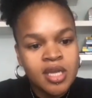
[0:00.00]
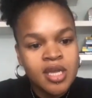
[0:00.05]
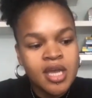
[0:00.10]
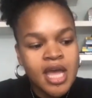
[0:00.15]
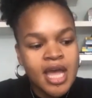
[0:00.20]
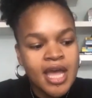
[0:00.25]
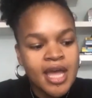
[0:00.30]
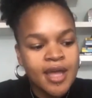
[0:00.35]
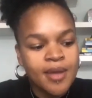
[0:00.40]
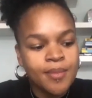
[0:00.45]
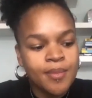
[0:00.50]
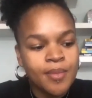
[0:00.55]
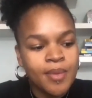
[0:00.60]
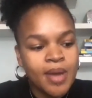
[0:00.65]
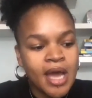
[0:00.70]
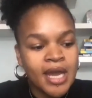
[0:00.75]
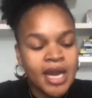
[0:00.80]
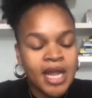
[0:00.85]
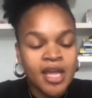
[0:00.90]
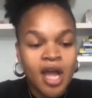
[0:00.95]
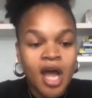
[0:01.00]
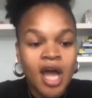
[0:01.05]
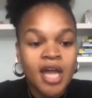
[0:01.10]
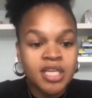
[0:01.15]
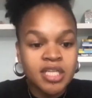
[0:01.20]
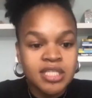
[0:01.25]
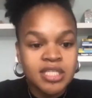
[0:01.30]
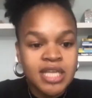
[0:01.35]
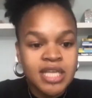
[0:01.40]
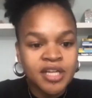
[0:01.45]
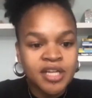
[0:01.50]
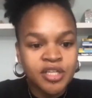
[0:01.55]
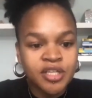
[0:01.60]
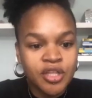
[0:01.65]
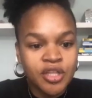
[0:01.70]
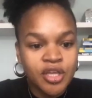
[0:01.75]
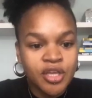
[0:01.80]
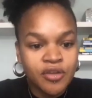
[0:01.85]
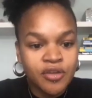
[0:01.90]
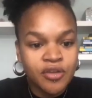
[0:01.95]
um, and i understand
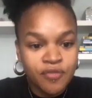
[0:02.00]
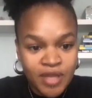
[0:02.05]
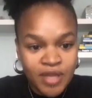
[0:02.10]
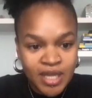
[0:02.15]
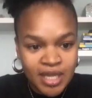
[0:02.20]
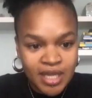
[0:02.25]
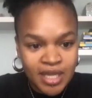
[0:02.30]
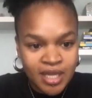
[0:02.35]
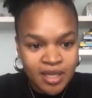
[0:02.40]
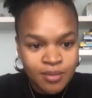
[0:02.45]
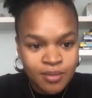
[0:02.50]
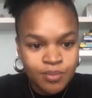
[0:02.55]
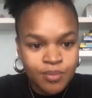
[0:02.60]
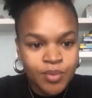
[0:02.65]
the fear